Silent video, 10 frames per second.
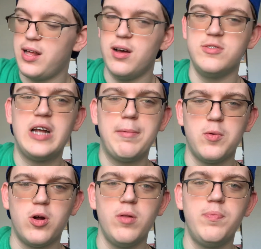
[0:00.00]
"Stop the
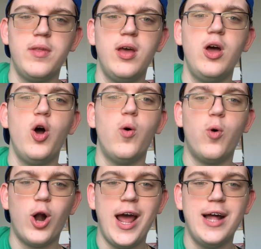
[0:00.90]
World,"
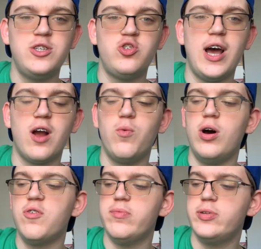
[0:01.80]
Warheads track
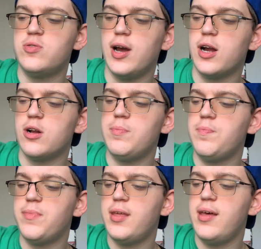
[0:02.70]
1 from this record,
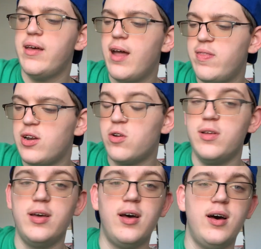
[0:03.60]
and then
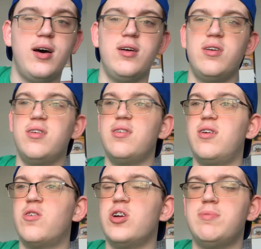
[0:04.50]

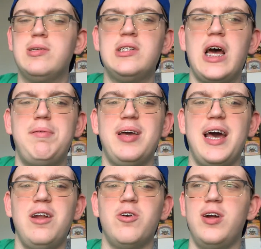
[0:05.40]
"Christmas Time
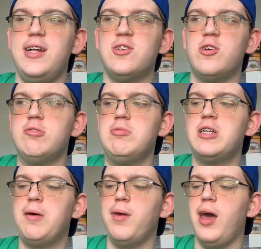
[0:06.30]
Again" or "It's Christmas
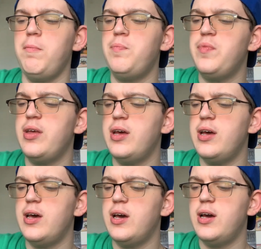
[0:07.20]
Time Again."
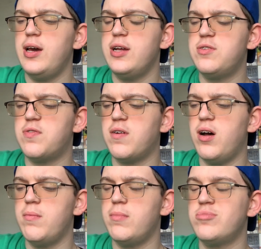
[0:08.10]
It's
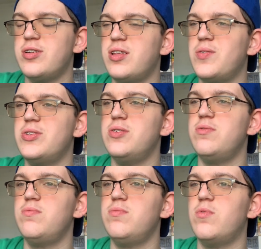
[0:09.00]
from, I'm trying to think, what's
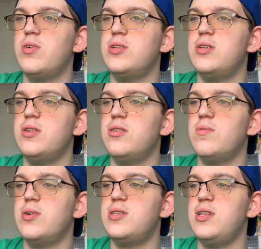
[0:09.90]

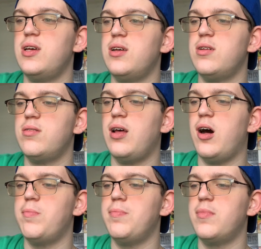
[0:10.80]
the
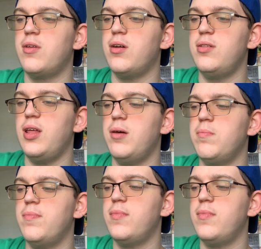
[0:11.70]
album name?